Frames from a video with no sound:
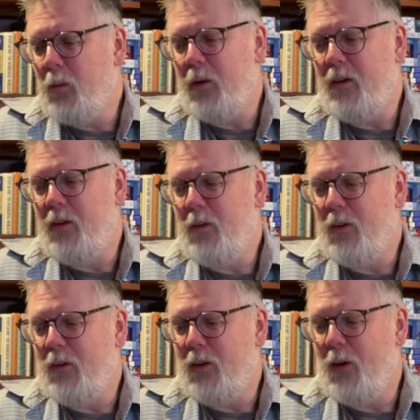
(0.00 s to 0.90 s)
you wish you
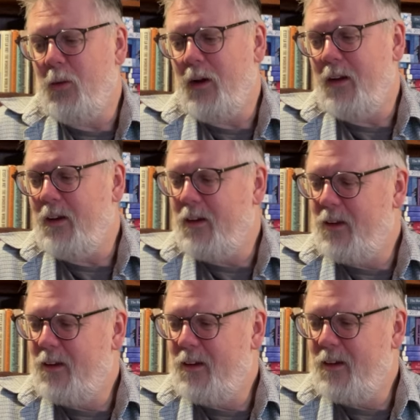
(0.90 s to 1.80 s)
could go and
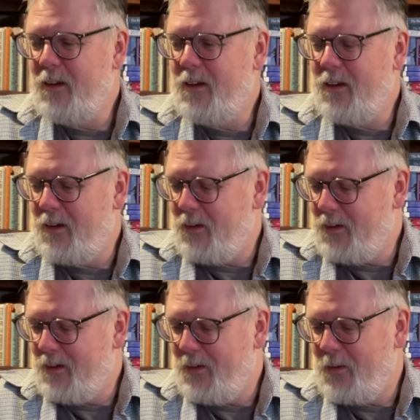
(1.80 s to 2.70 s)

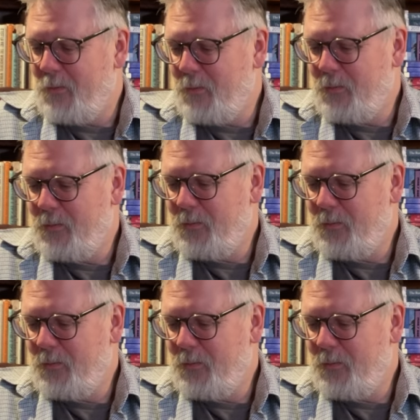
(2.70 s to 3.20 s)
look